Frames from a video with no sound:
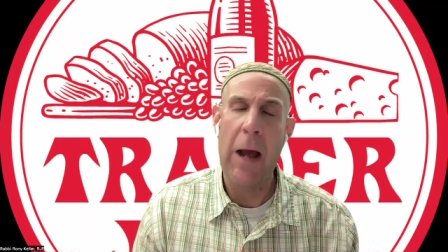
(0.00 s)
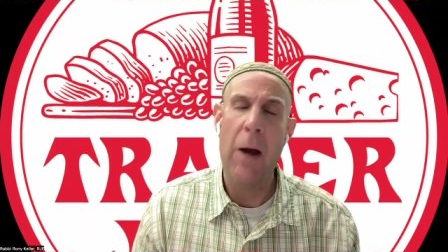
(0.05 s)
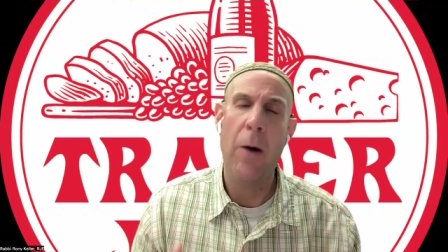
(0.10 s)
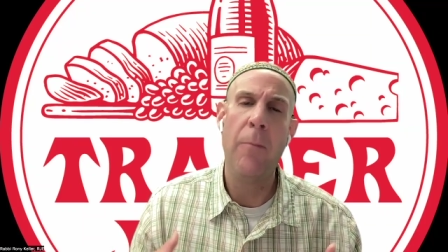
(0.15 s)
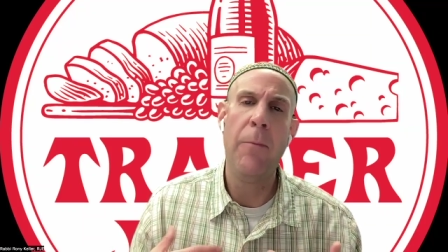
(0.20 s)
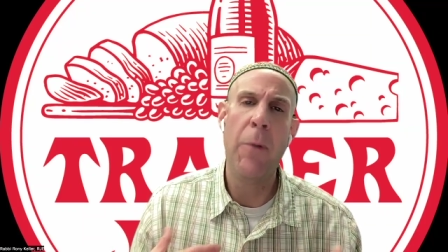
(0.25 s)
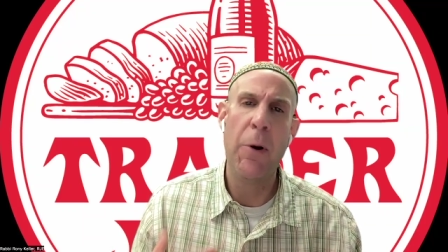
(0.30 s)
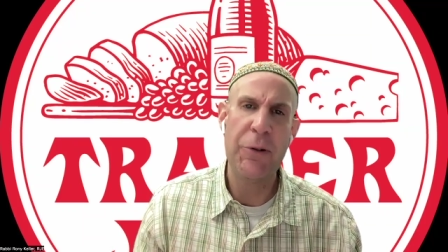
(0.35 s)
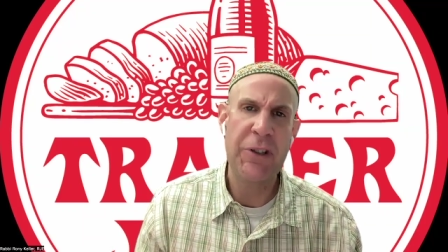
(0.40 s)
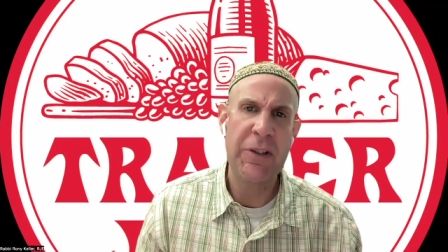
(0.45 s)

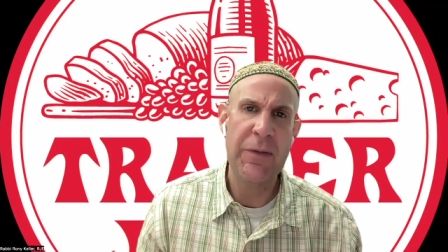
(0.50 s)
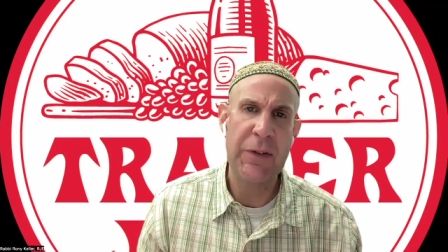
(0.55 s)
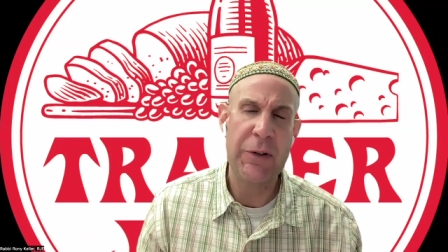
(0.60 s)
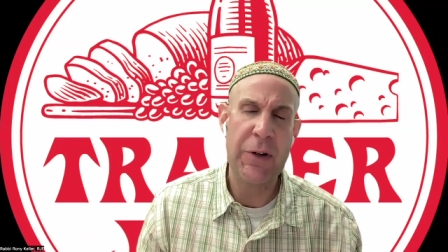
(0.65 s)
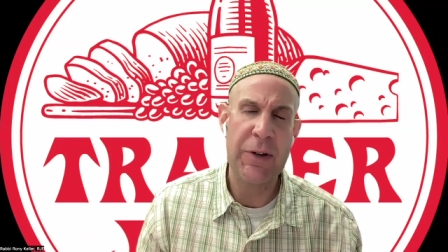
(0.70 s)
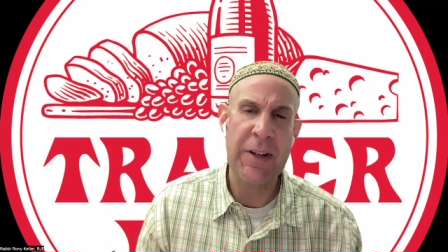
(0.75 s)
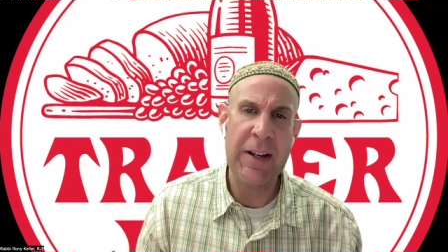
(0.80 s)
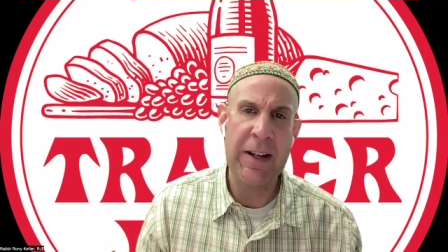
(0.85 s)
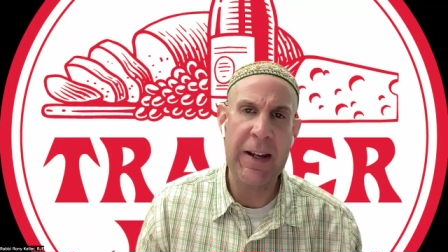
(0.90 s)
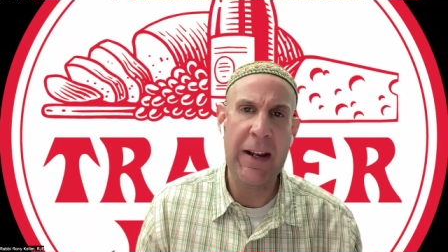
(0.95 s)
Now, most of
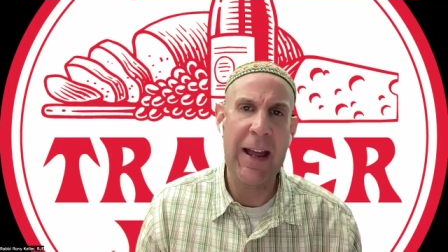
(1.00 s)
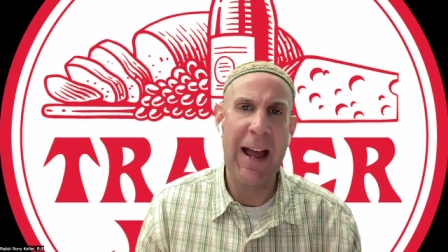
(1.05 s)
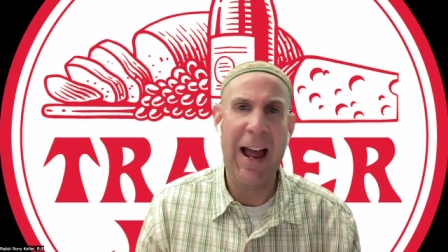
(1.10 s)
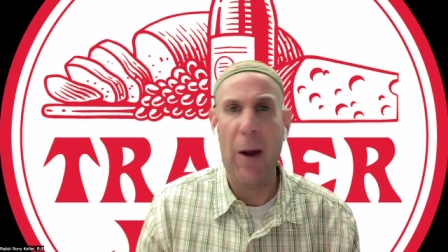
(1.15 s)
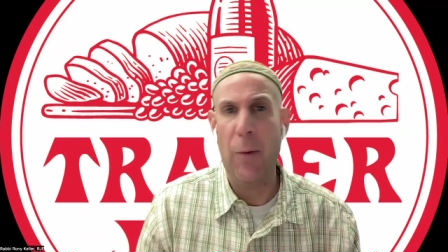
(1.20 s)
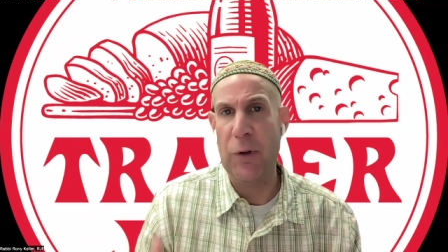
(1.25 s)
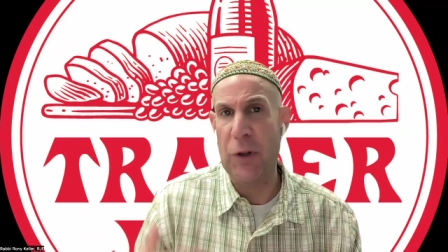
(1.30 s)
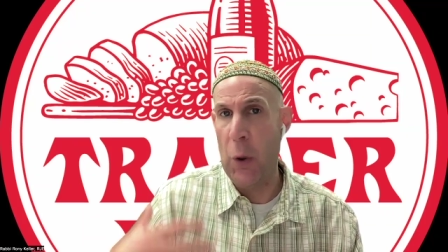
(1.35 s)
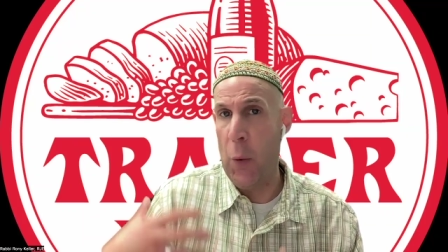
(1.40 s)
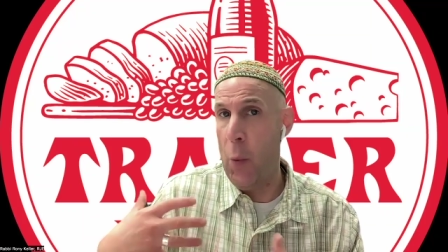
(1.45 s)
us are thinking,
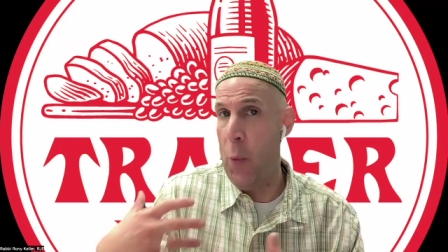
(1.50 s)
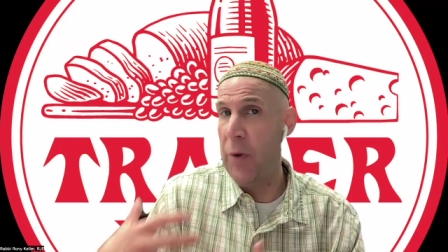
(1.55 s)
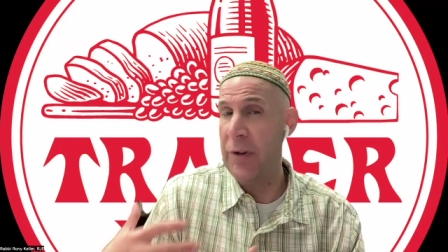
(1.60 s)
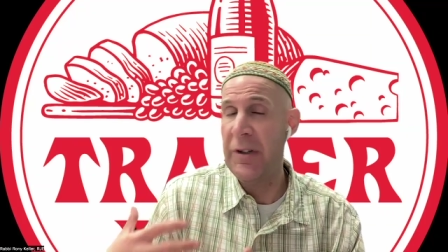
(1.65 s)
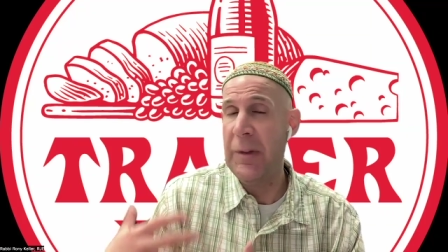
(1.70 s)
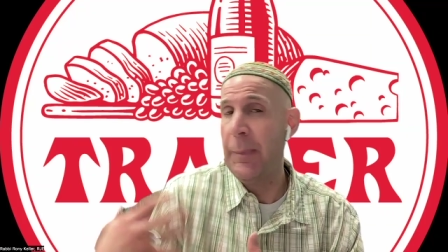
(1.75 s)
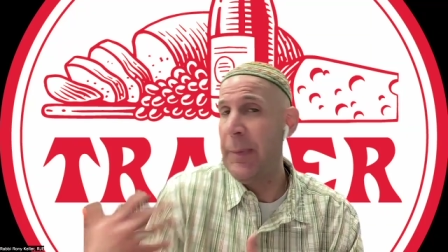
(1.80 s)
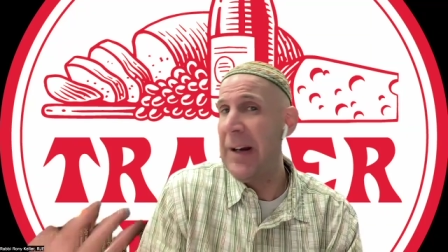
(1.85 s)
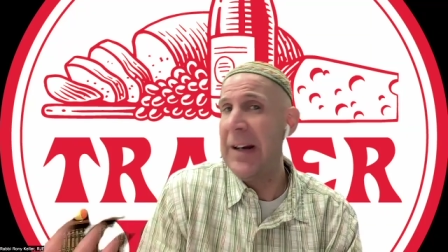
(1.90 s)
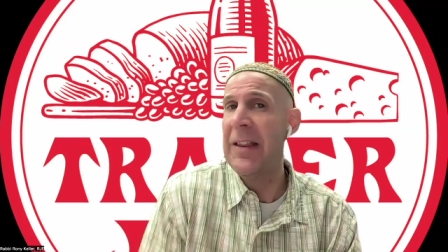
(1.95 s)
I don't
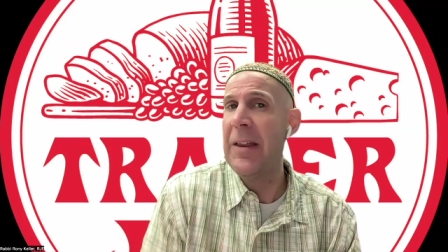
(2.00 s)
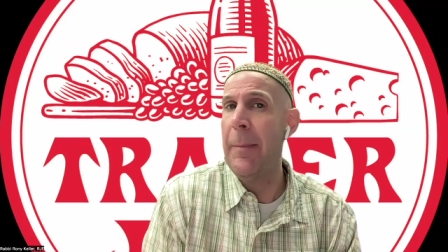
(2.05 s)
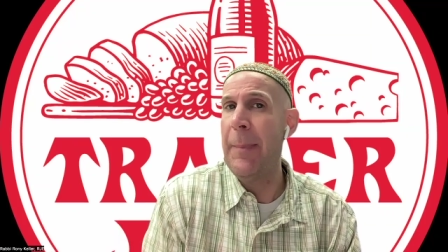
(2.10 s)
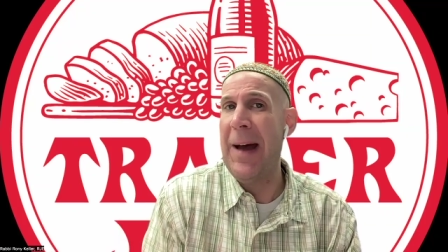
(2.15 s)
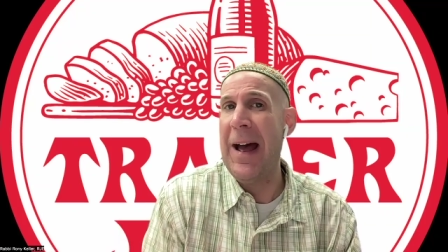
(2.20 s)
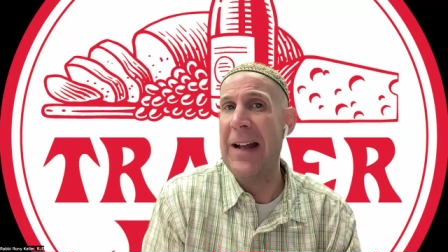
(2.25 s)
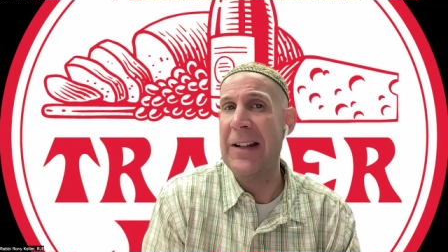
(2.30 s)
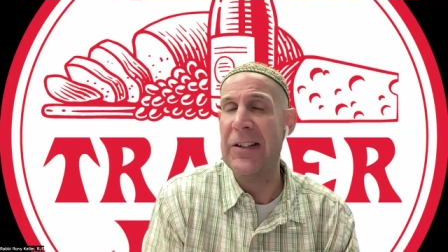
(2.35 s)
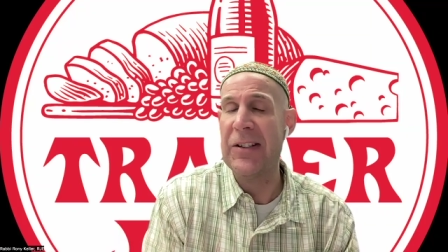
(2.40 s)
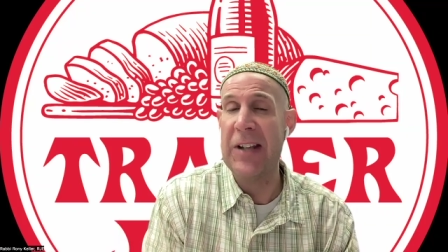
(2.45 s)
want to pick the
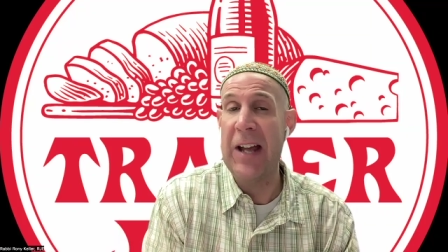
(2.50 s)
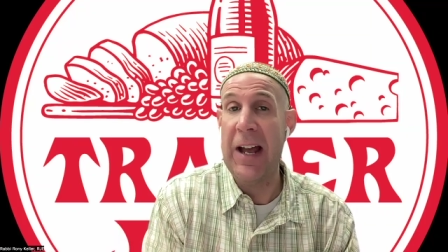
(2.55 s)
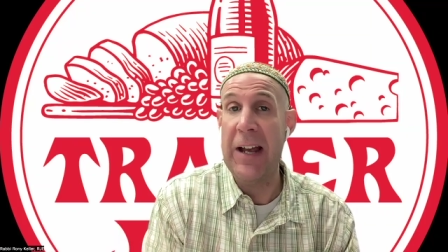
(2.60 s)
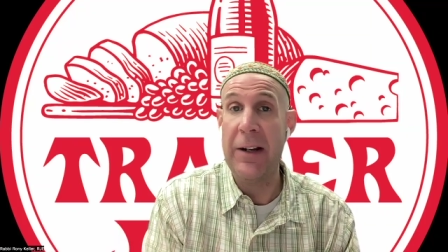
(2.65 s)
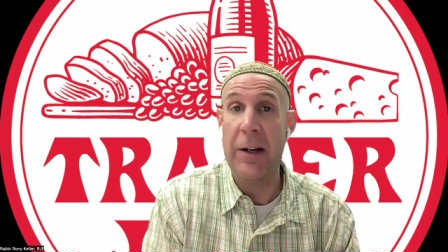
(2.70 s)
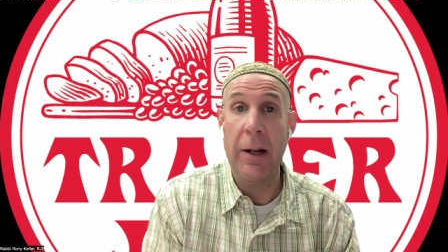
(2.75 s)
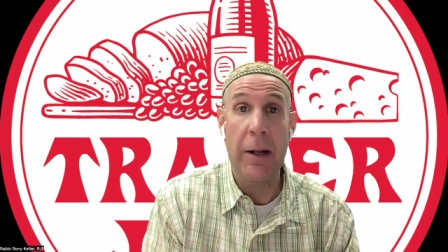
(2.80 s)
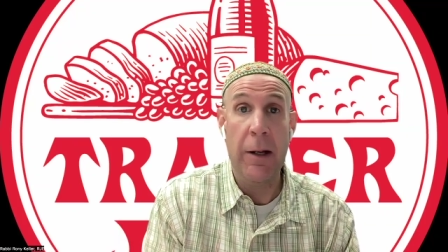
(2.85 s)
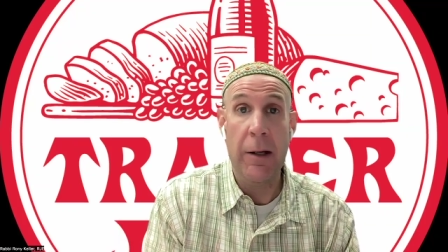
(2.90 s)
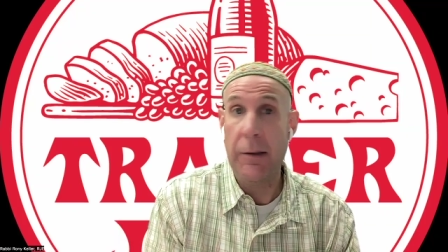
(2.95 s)
bad side,
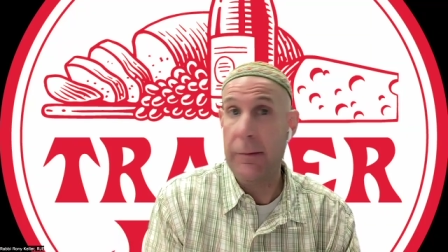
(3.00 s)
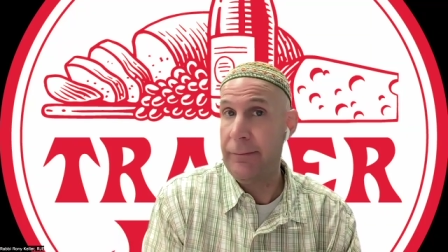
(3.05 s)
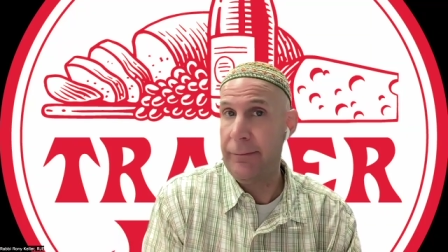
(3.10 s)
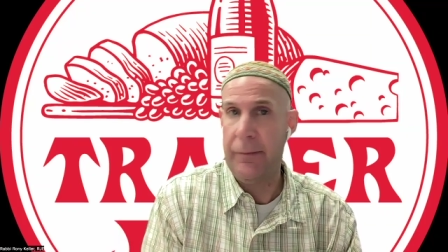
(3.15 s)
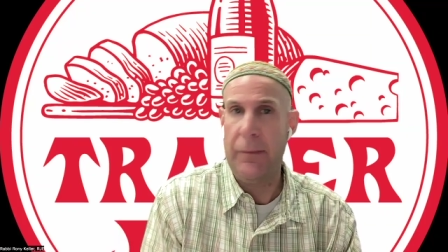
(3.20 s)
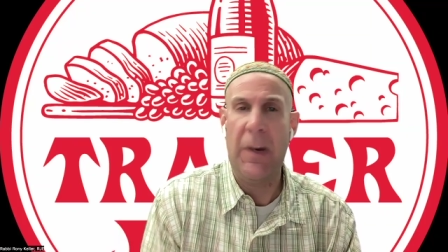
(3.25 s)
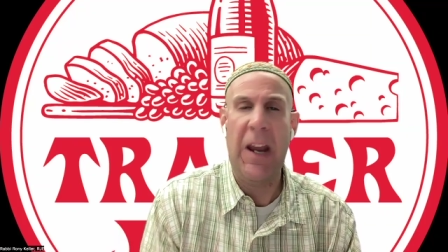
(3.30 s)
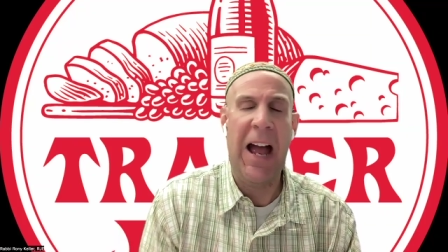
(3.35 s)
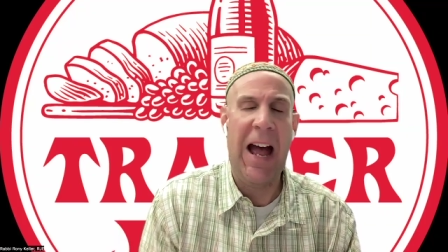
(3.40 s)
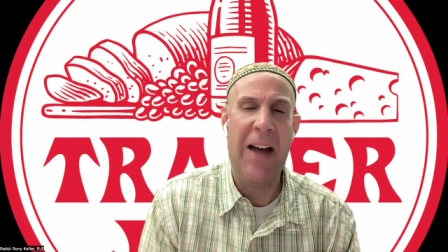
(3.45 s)

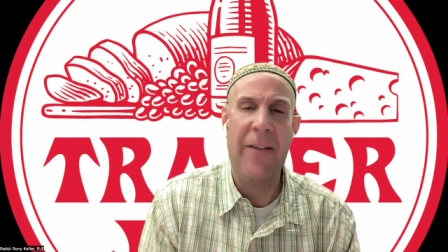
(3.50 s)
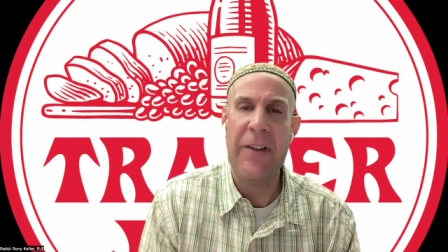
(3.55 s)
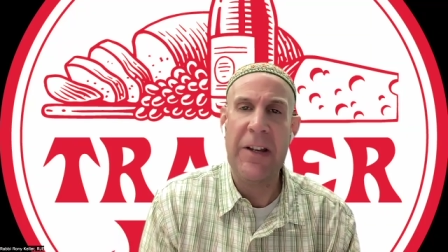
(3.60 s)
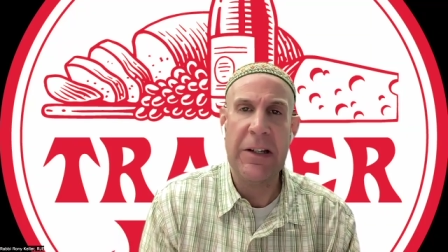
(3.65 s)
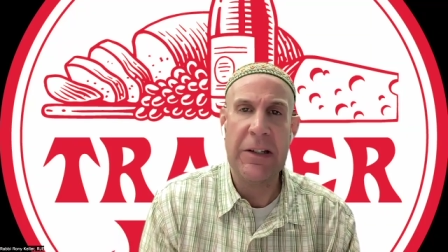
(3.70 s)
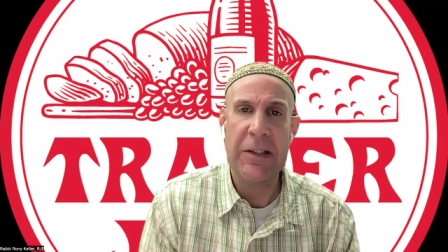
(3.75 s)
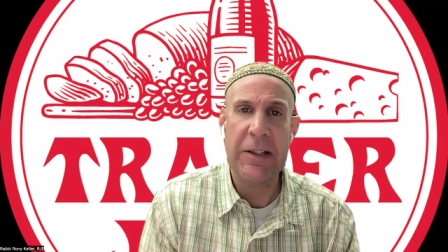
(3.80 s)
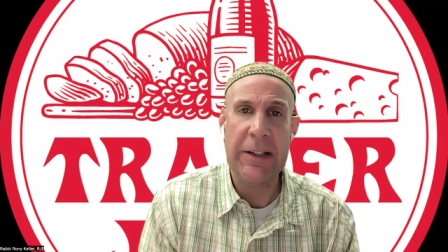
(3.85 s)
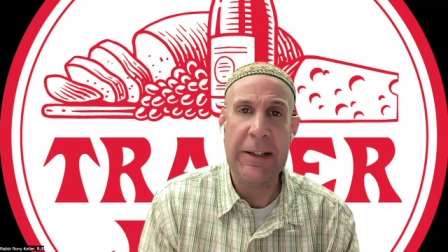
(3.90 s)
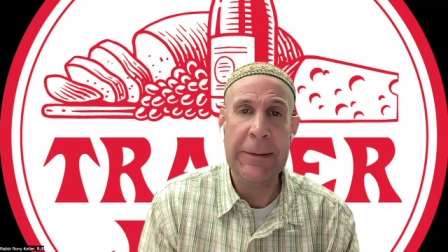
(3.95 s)

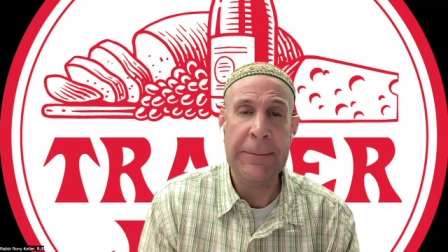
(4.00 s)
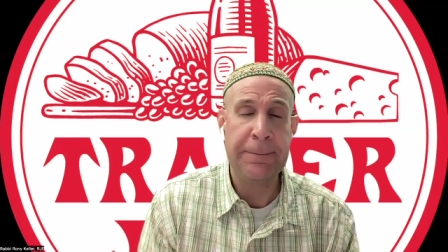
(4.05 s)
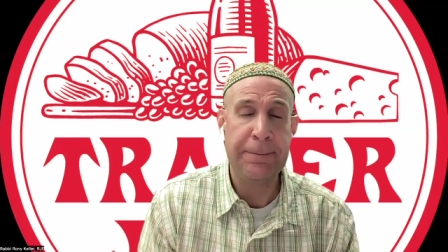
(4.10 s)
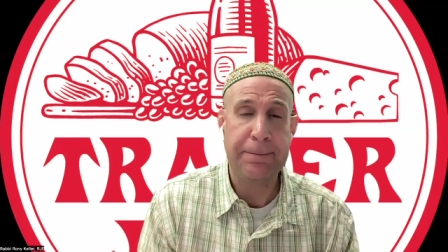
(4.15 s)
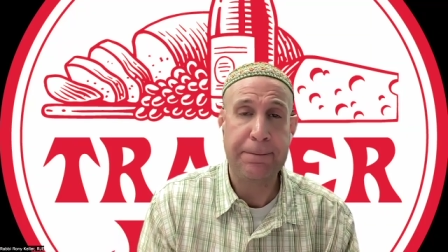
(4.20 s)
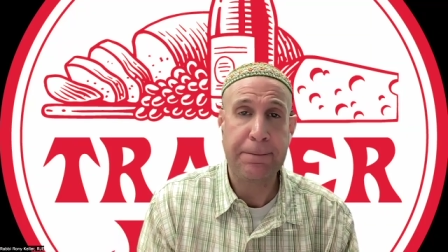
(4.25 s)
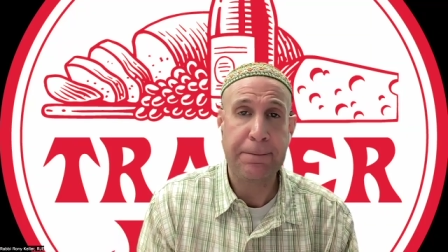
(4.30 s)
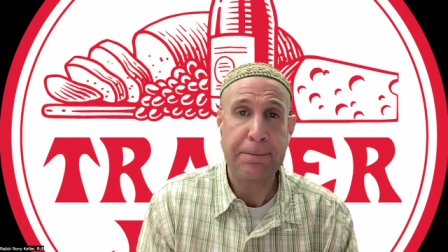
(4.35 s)
obviously,